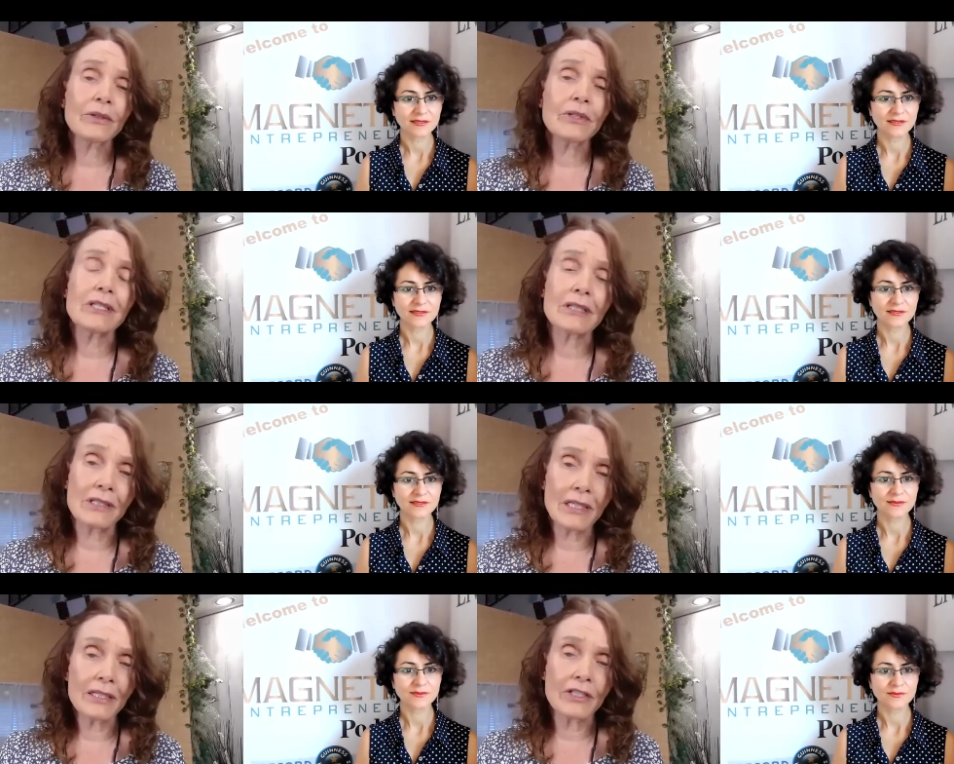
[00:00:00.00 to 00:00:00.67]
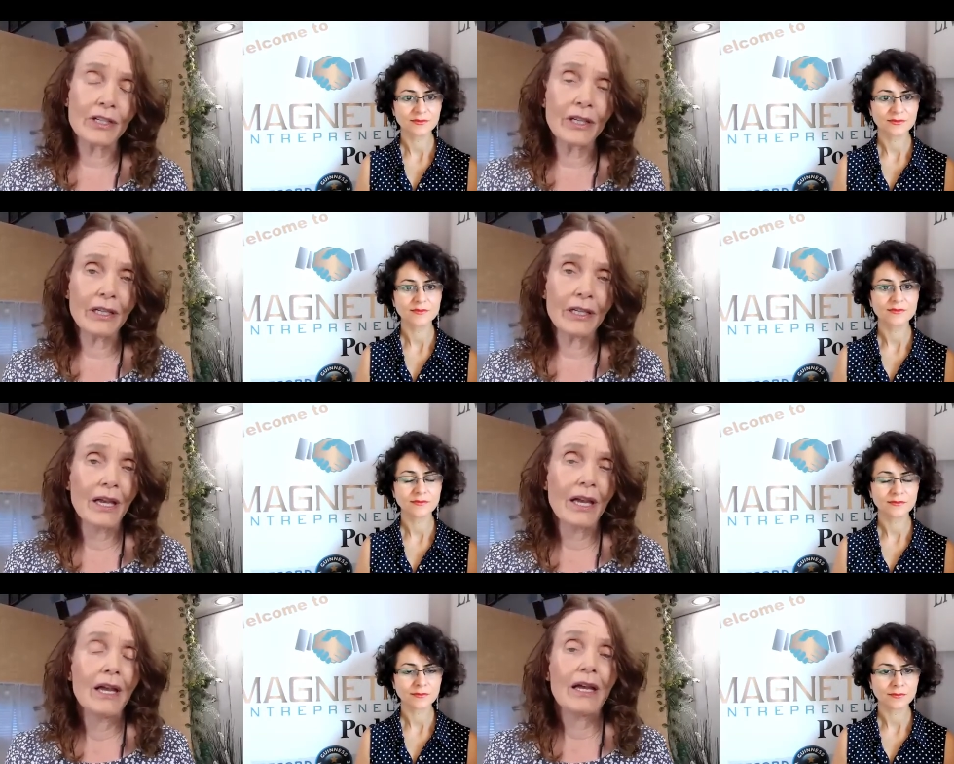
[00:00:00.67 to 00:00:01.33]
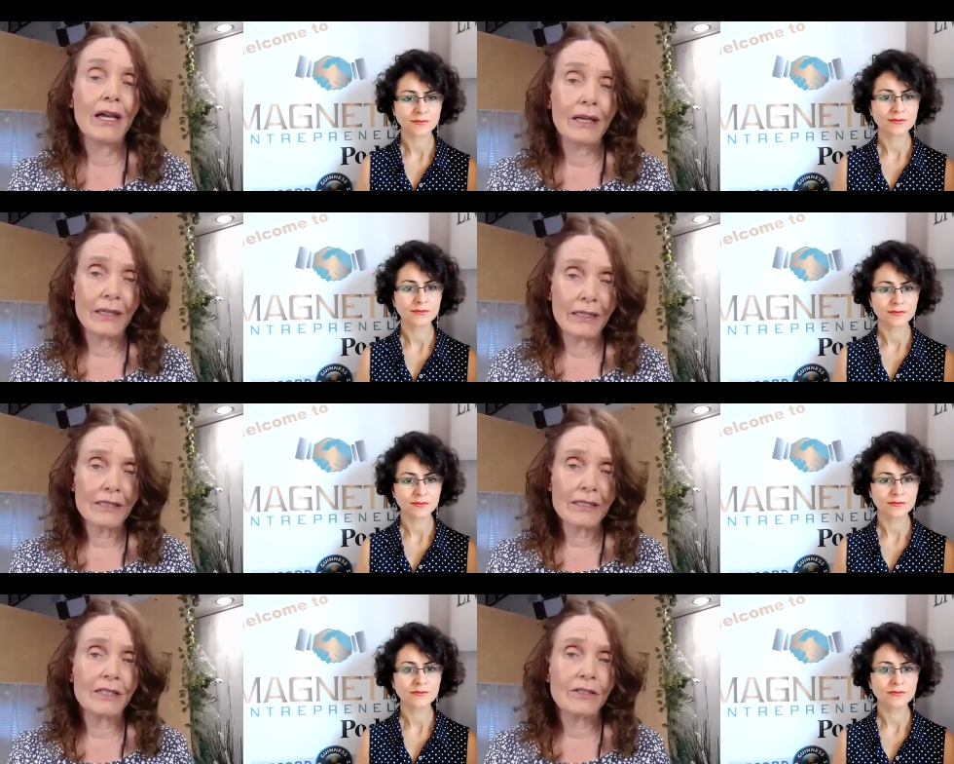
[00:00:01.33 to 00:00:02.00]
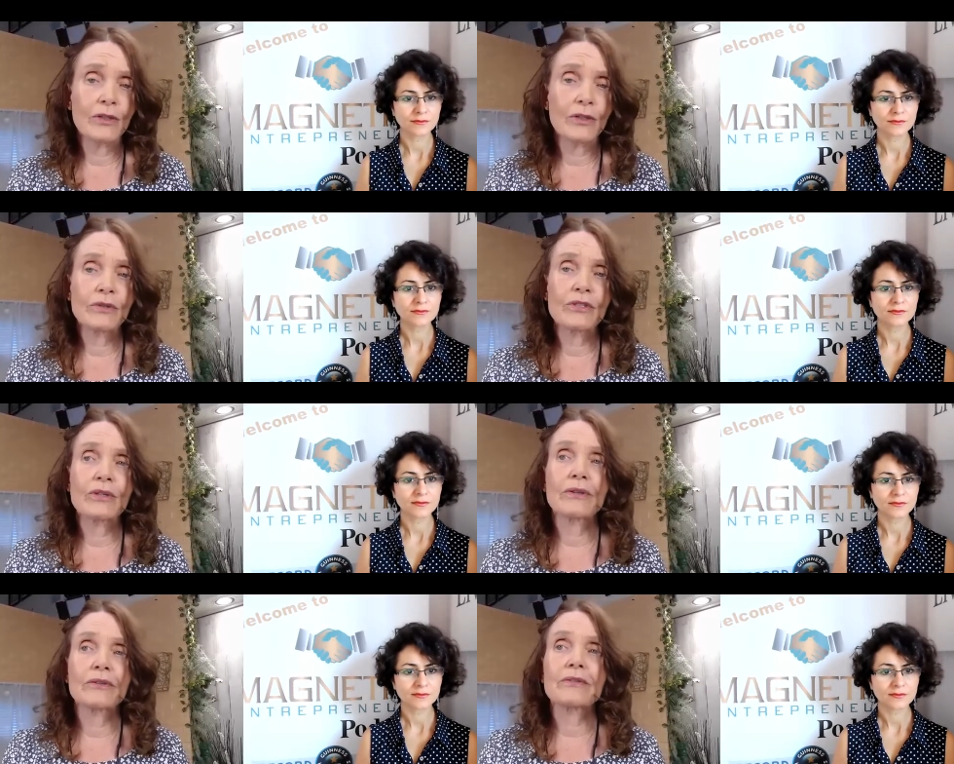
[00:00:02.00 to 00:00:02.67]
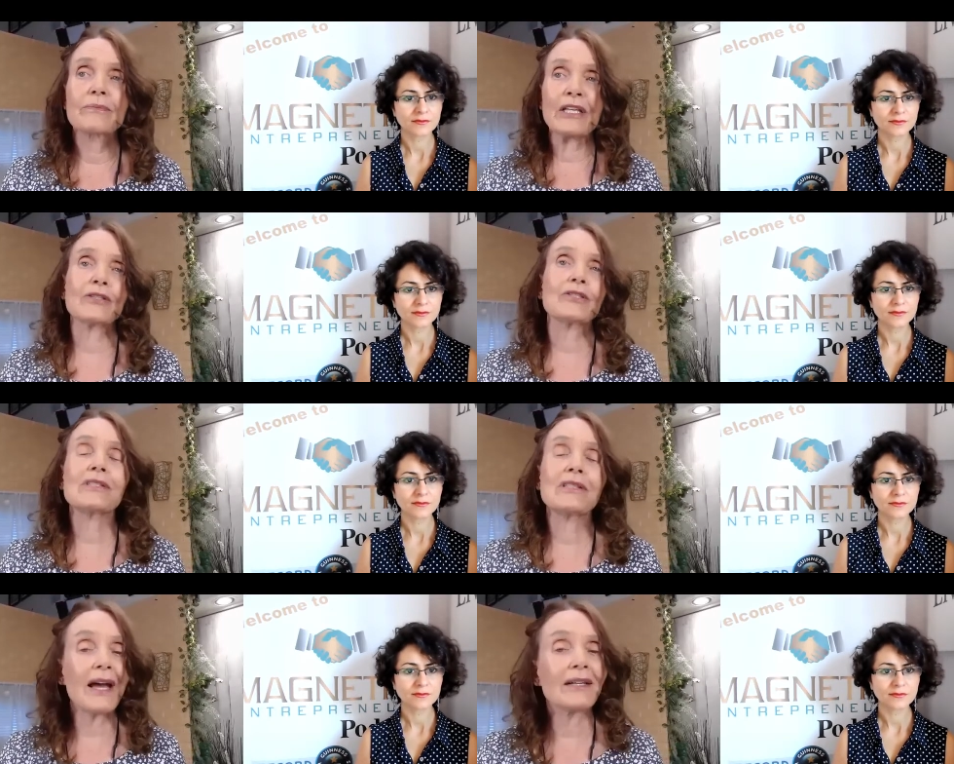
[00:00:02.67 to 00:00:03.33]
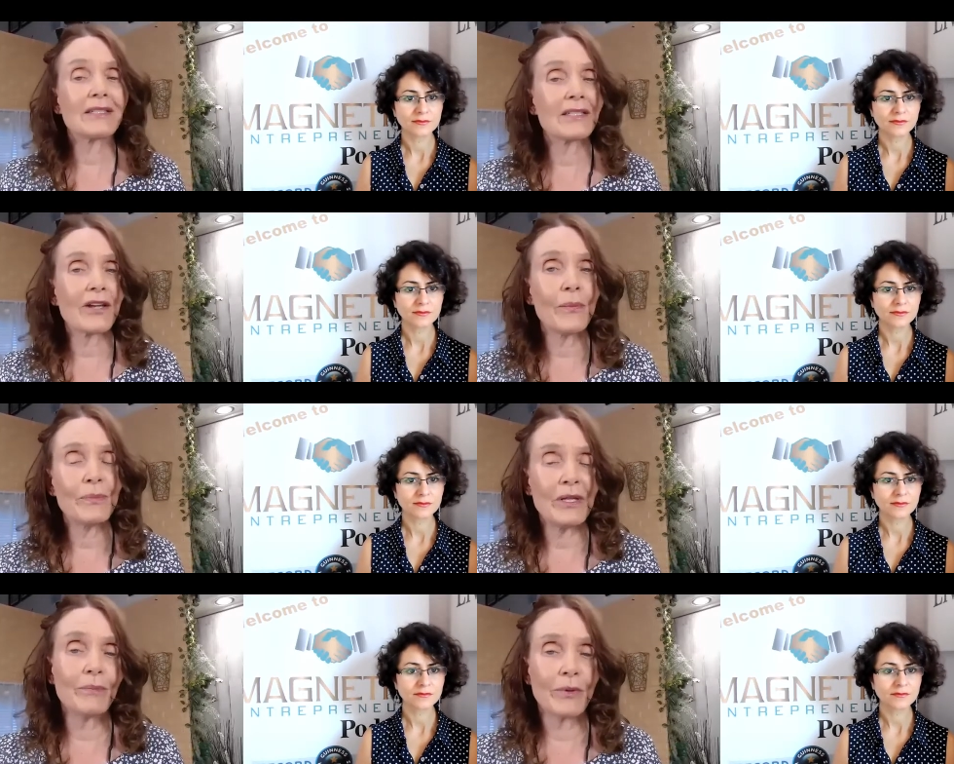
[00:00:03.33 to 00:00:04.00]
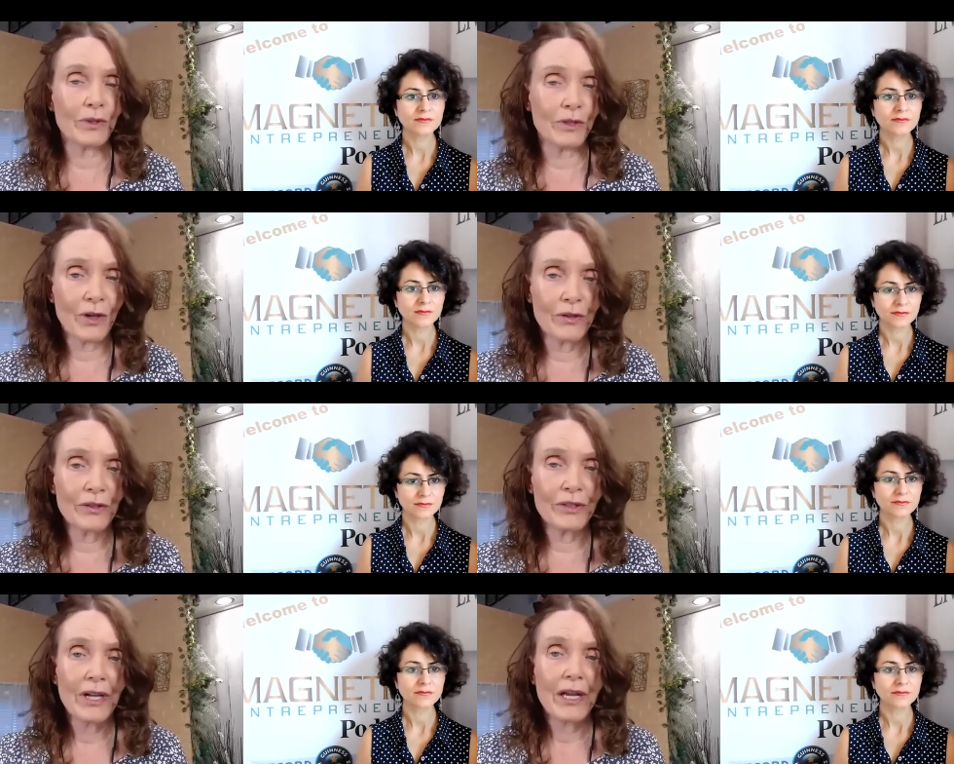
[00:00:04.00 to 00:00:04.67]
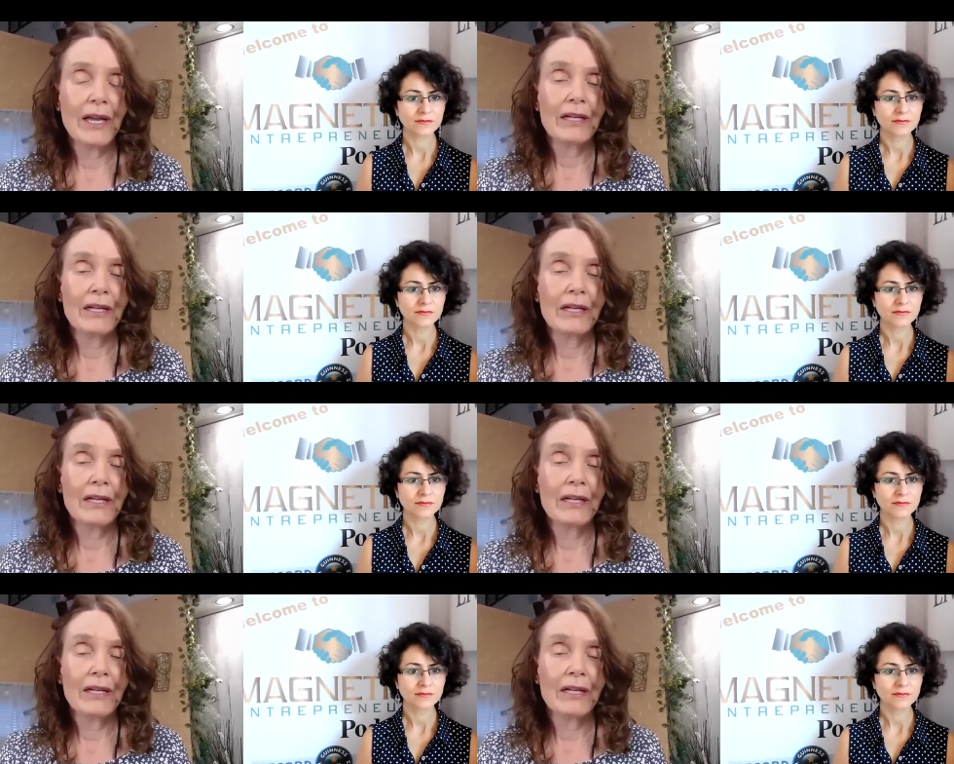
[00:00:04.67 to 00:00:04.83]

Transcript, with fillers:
Speaker 1: is a teaching institute because that's how people learn.